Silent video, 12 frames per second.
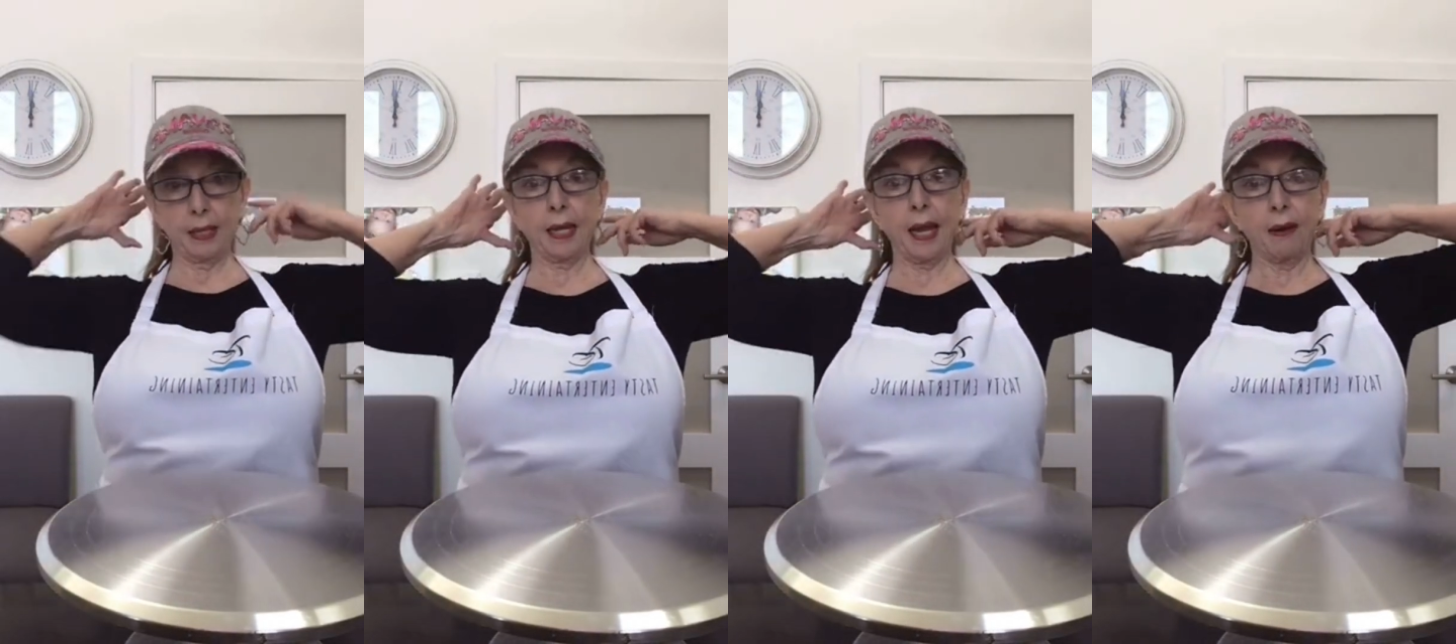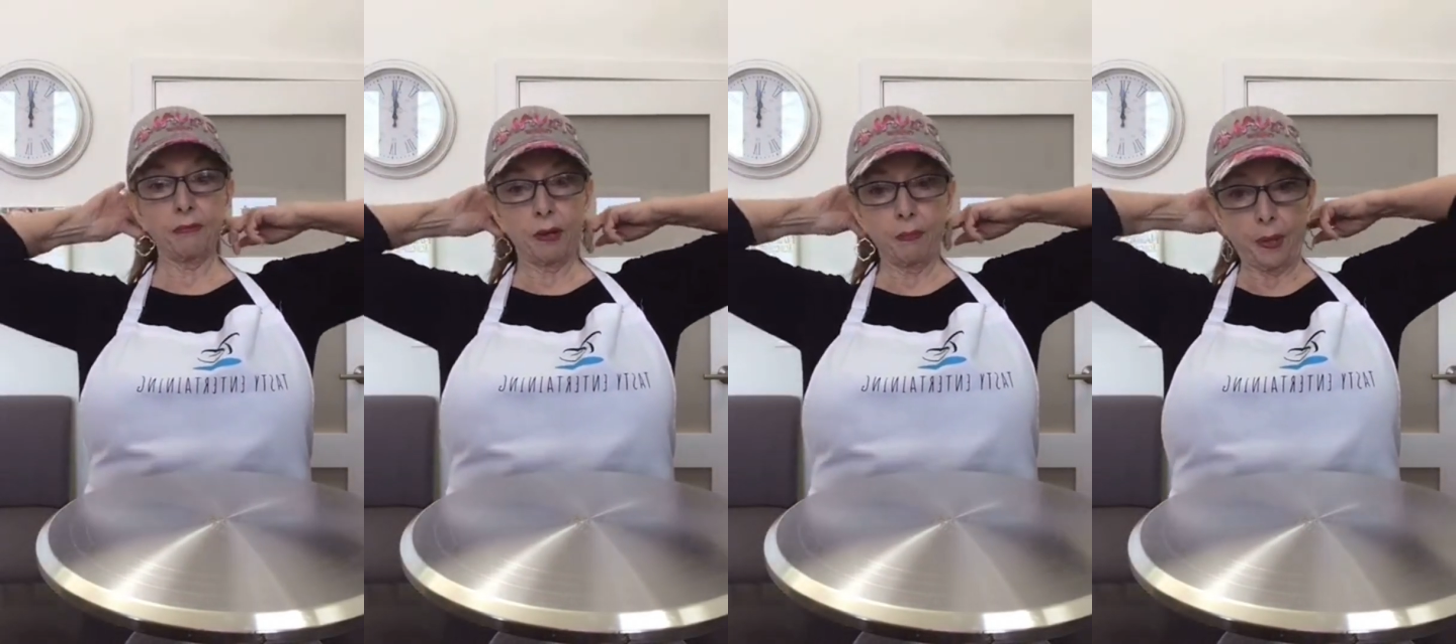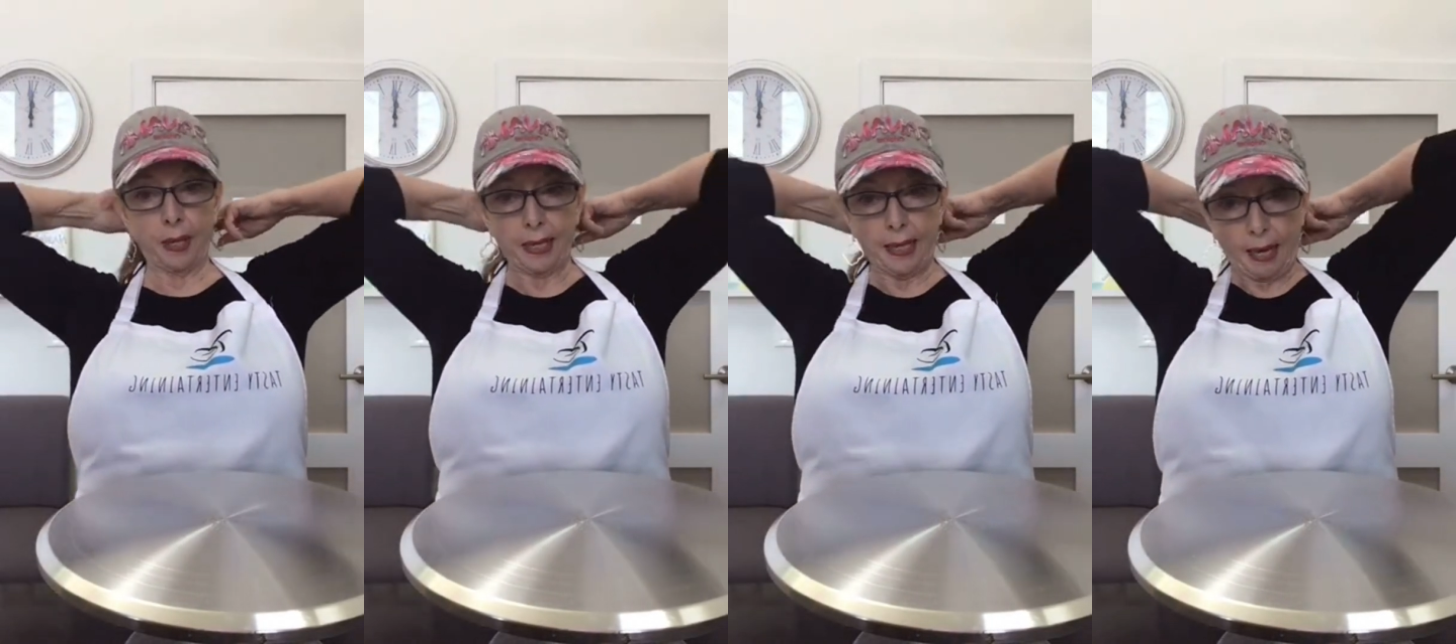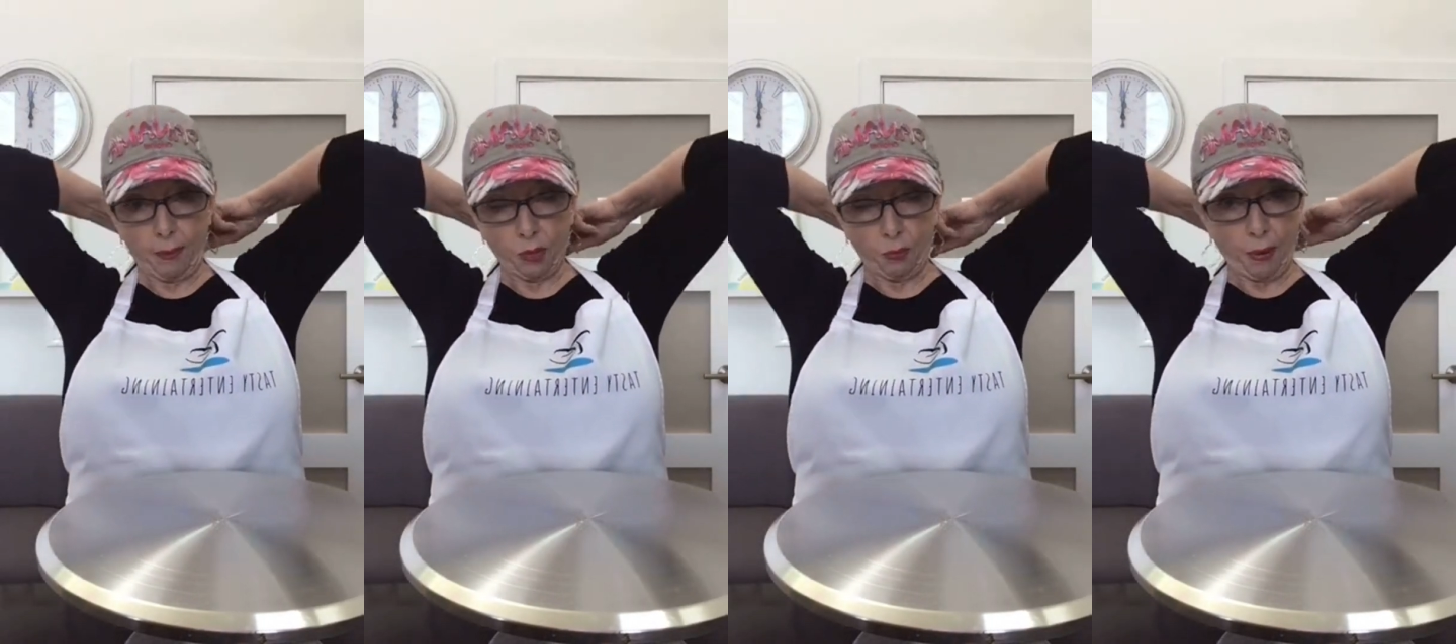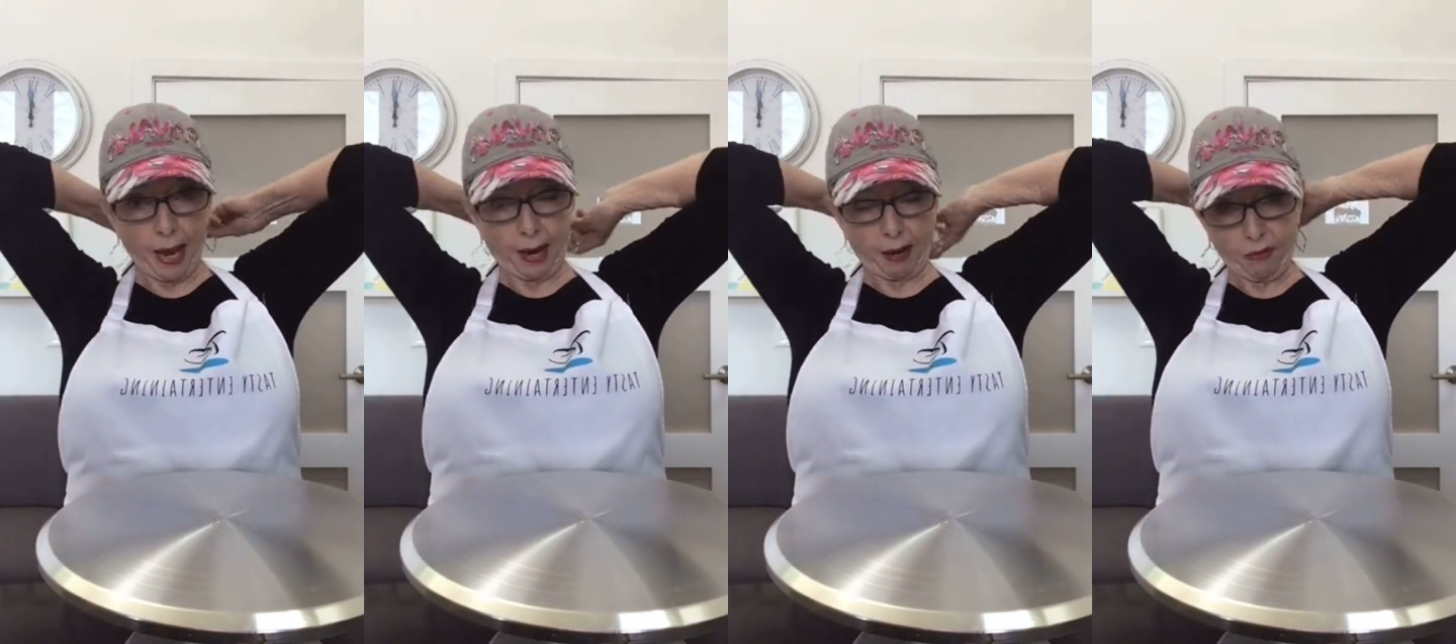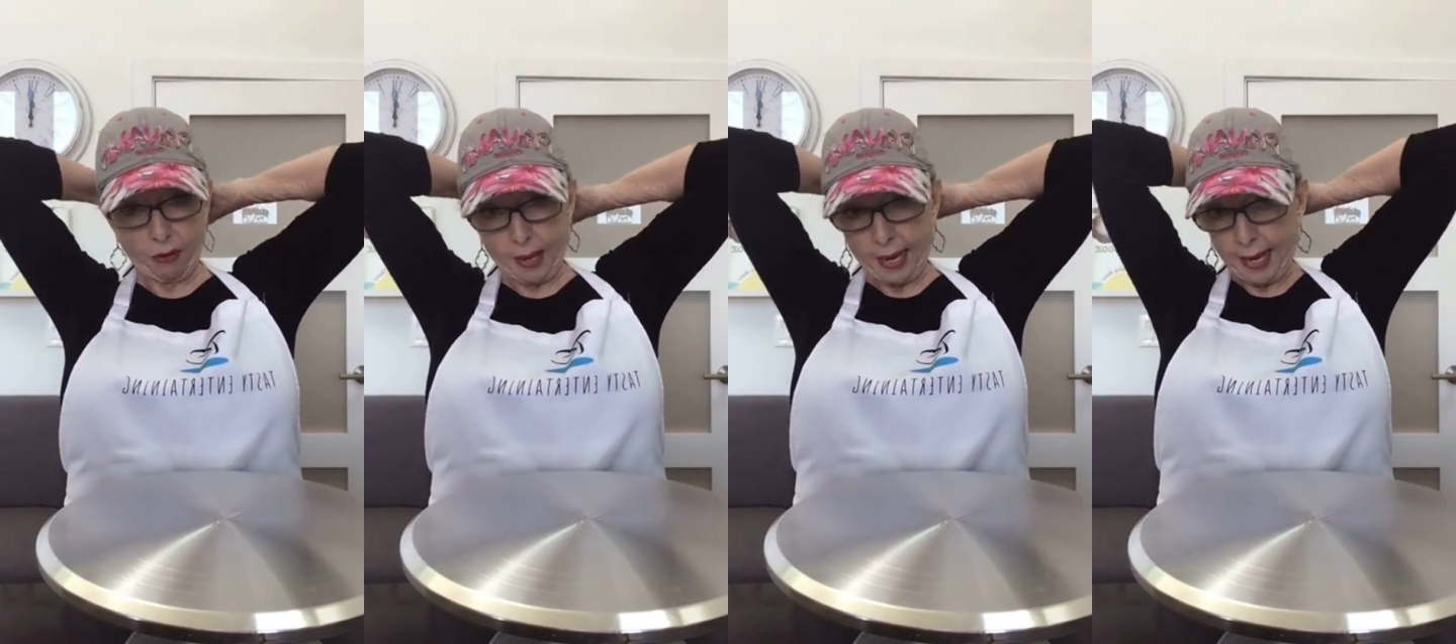everybody comes back
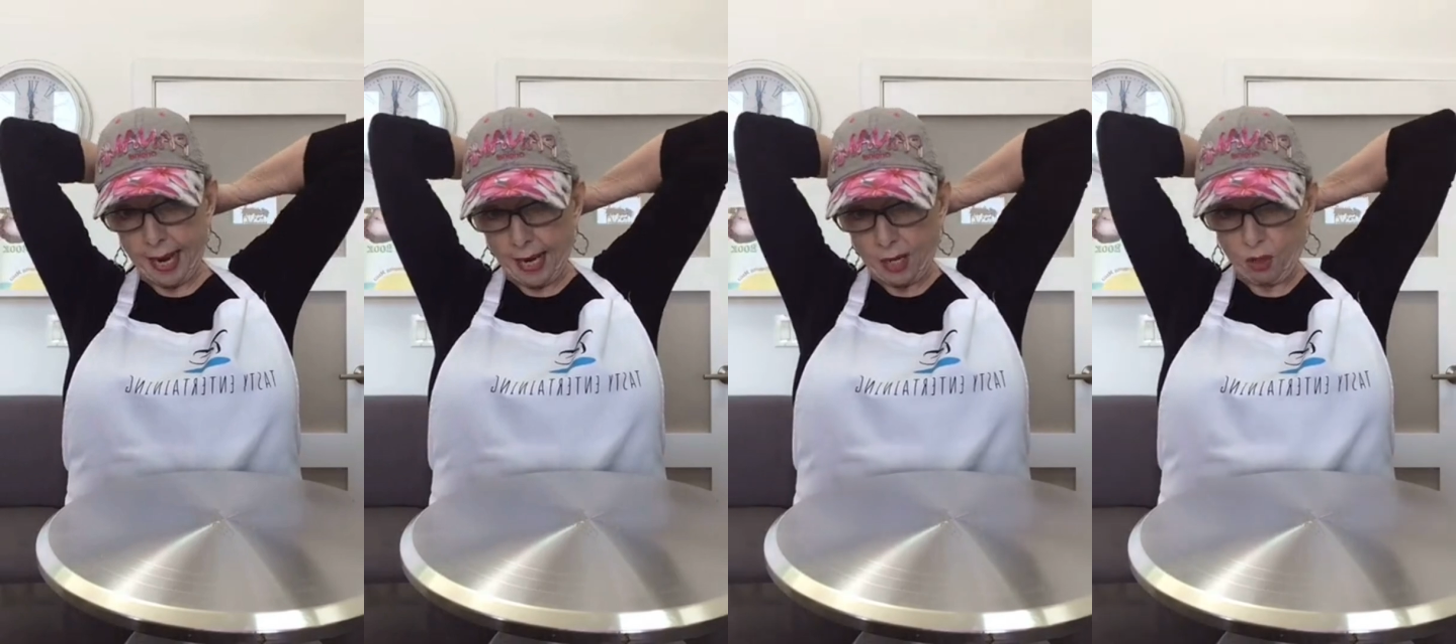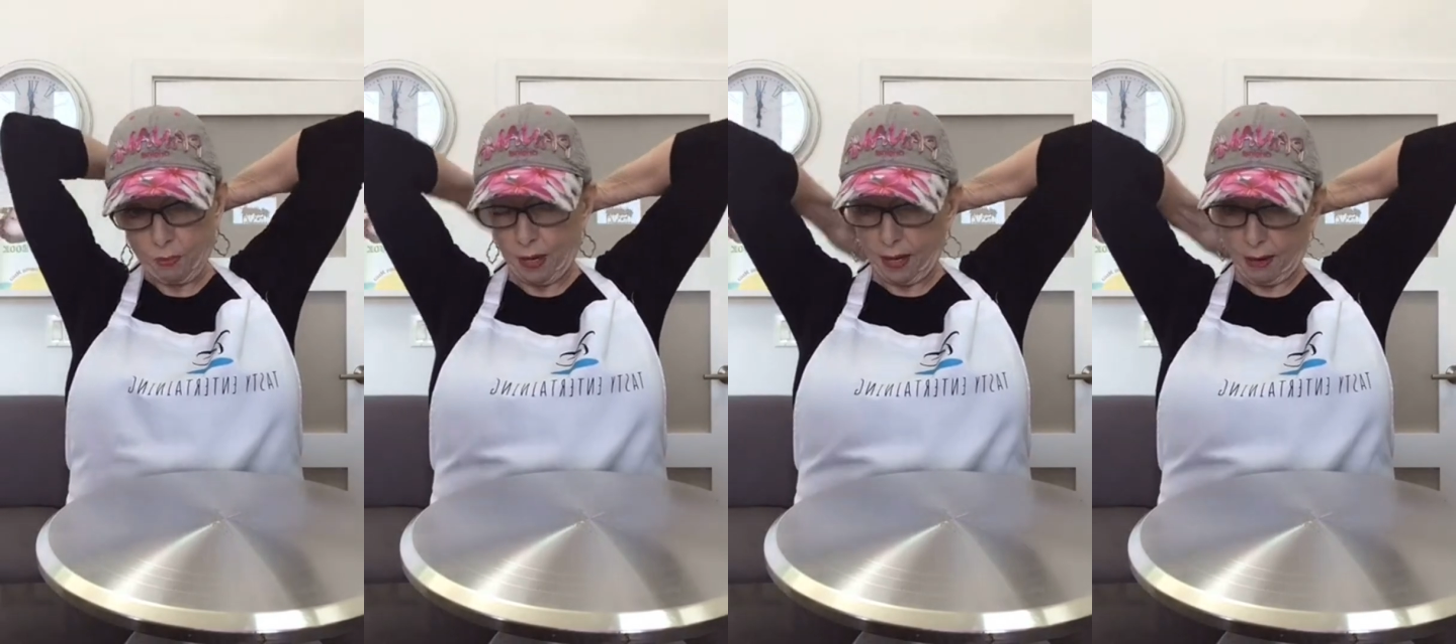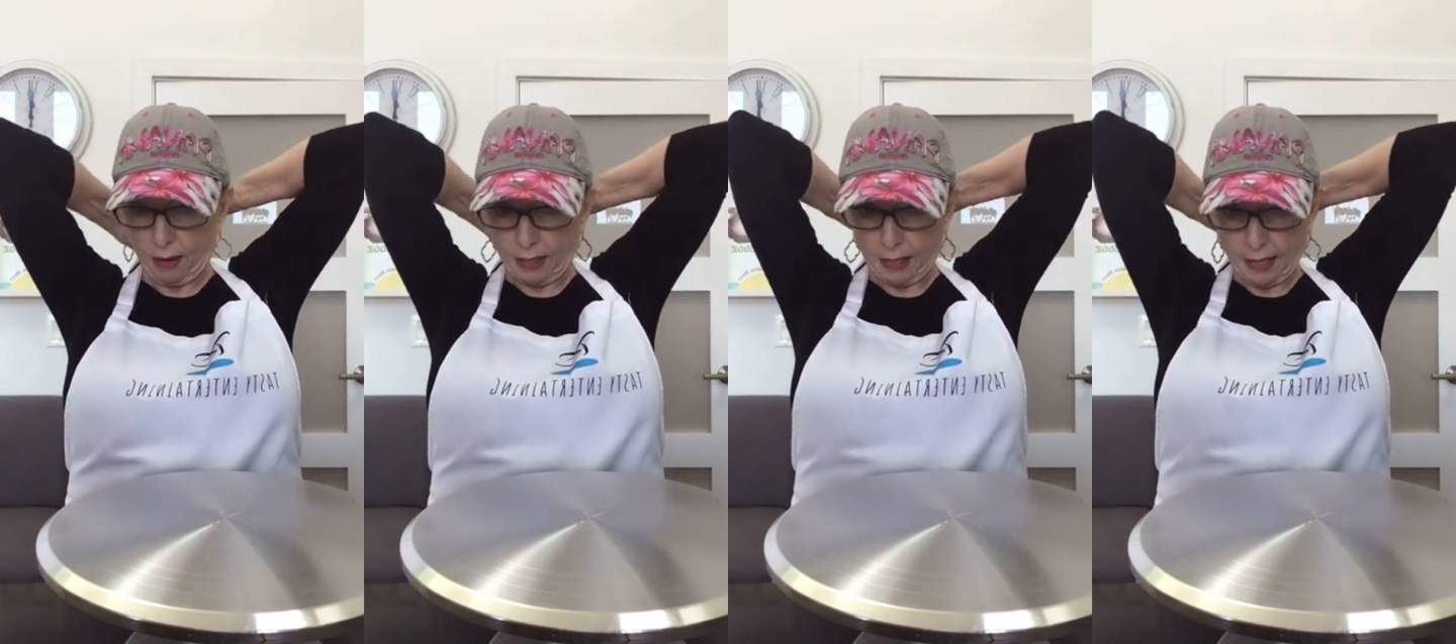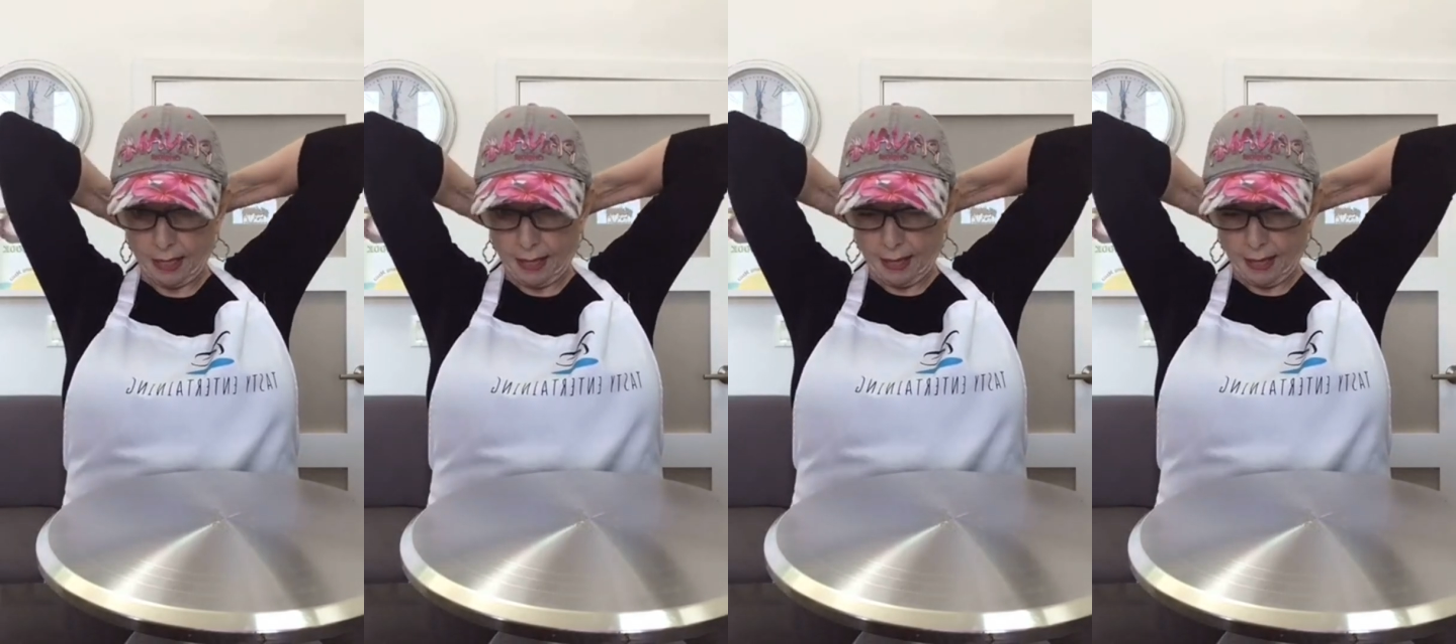for my cakes because